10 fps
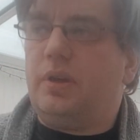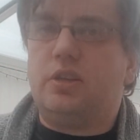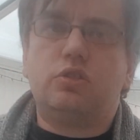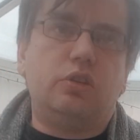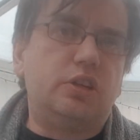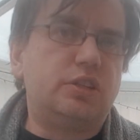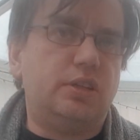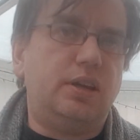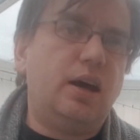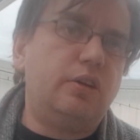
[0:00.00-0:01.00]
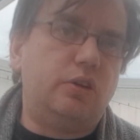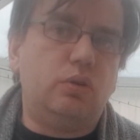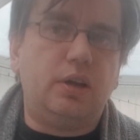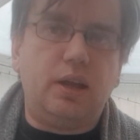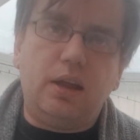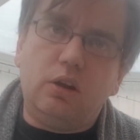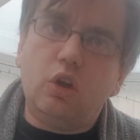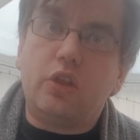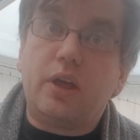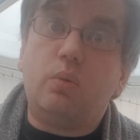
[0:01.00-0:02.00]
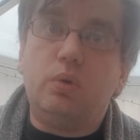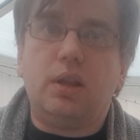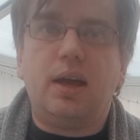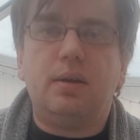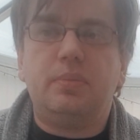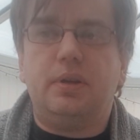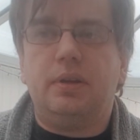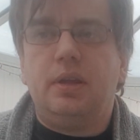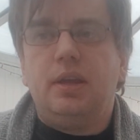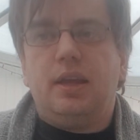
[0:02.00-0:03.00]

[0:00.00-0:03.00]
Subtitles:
based on the scenario, and a lot of that will happen.